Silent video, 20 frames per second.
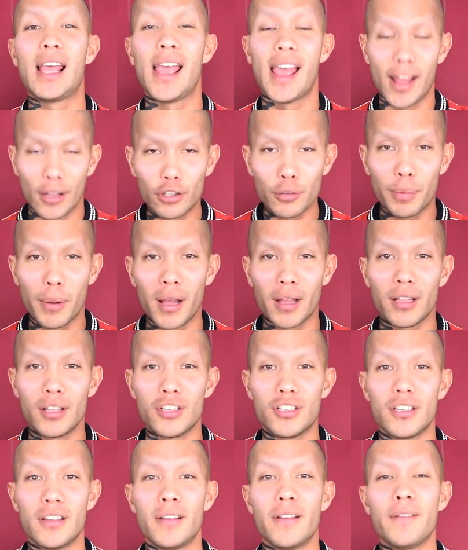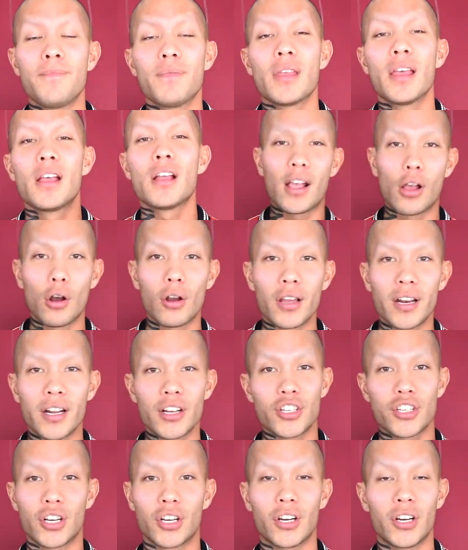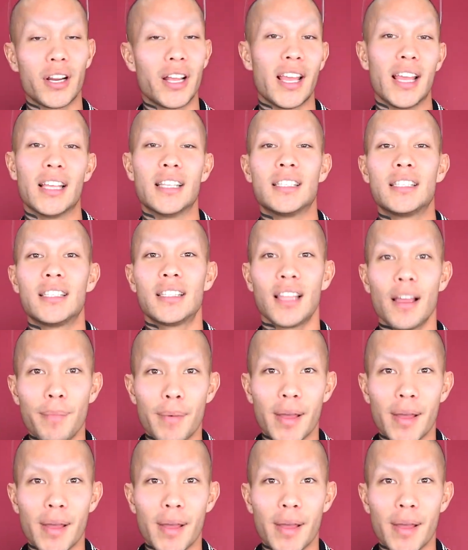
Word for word: Anthropologie coconut sugar is the